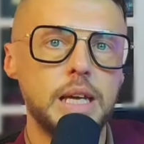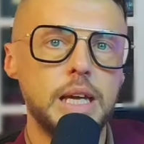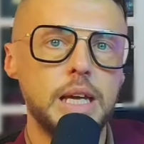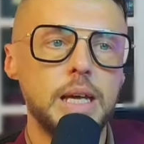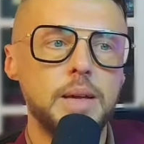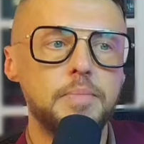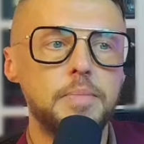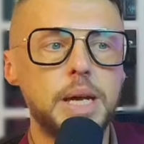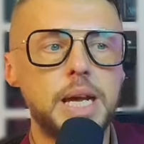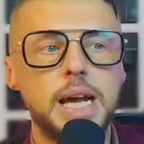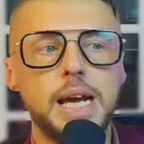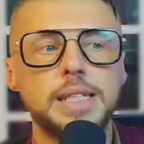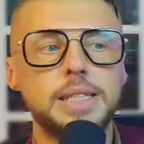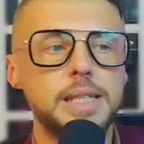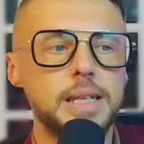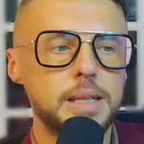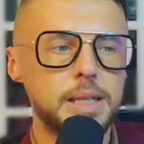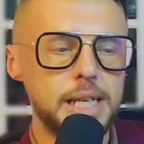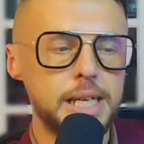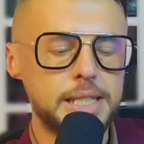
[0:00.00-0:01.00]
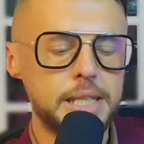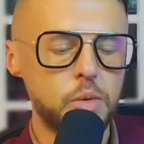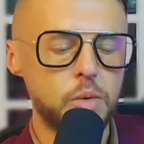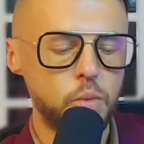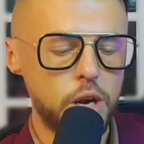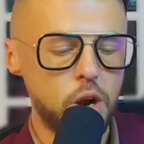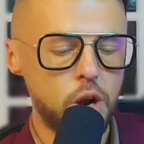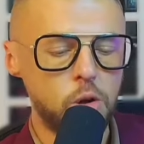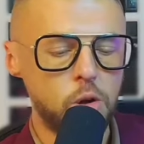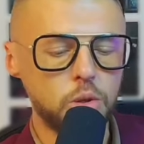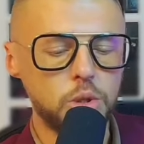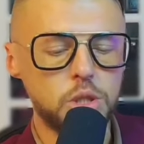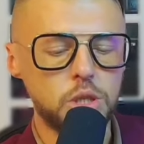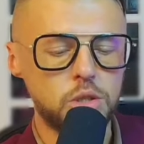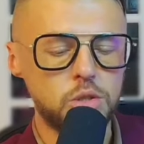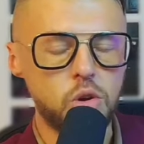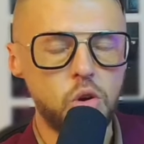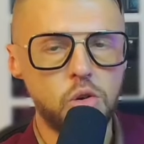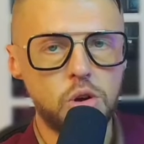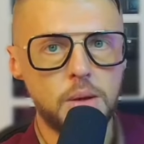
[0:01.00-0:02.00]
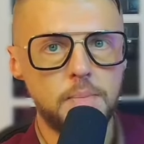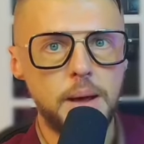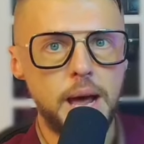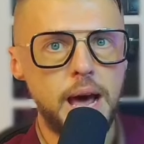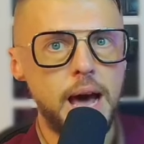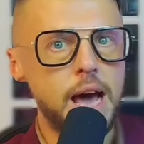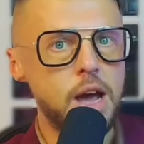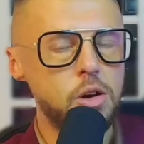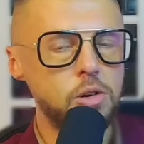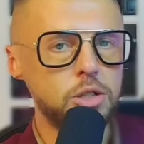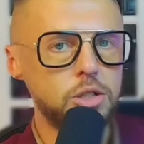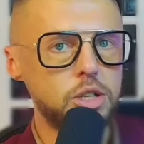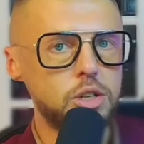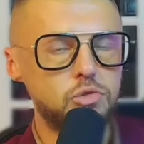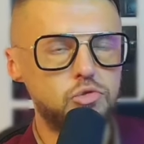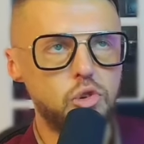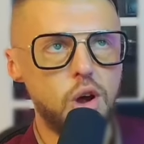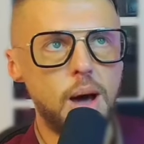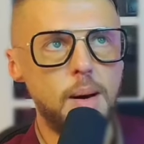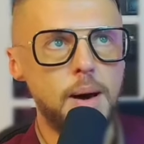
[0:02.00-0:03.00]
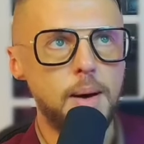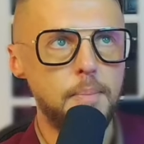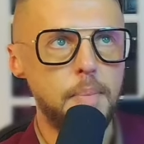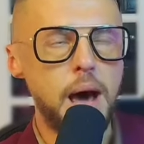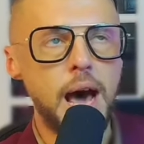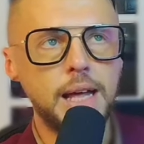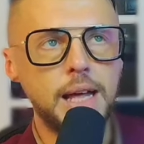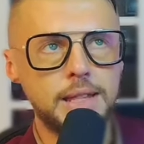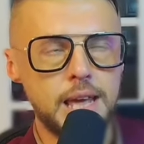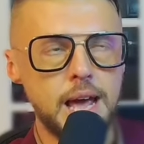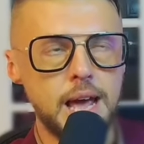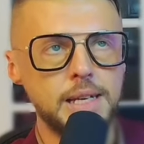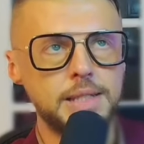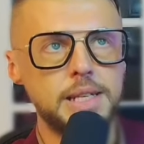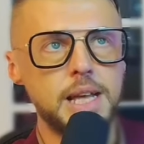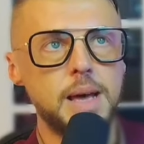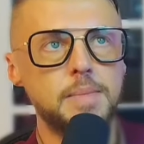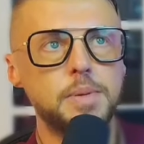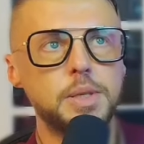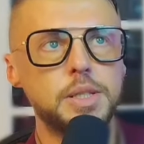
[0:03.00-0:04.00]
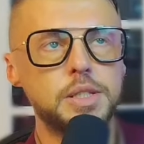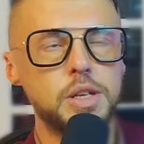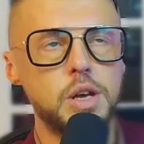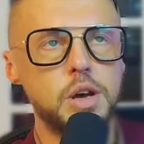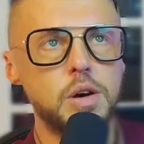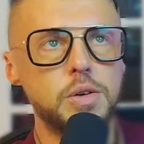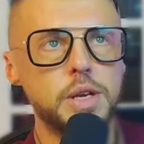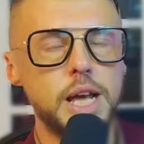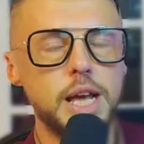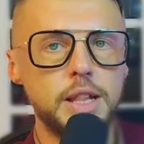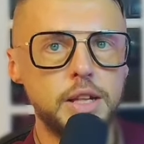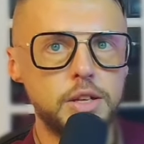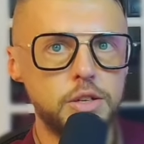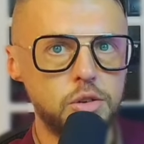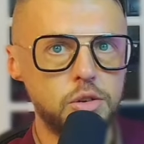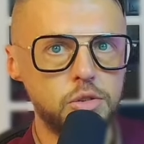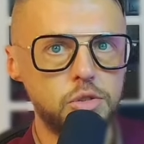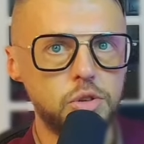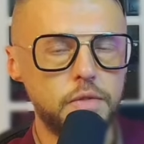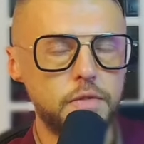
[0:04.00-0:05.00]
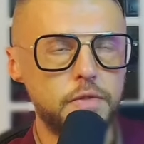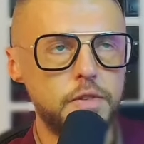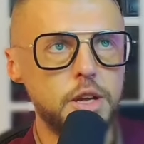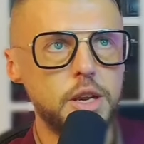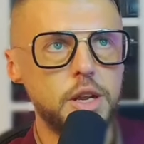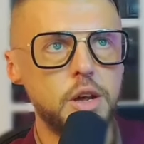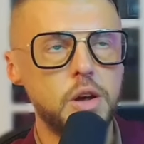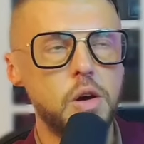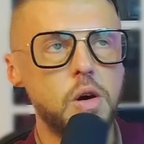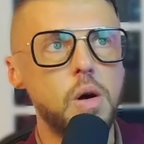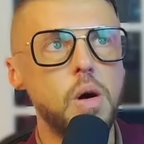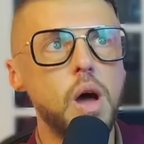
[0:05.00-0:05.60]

Because listen, we also talk about, I also dropped a podcast episode and a YouTube video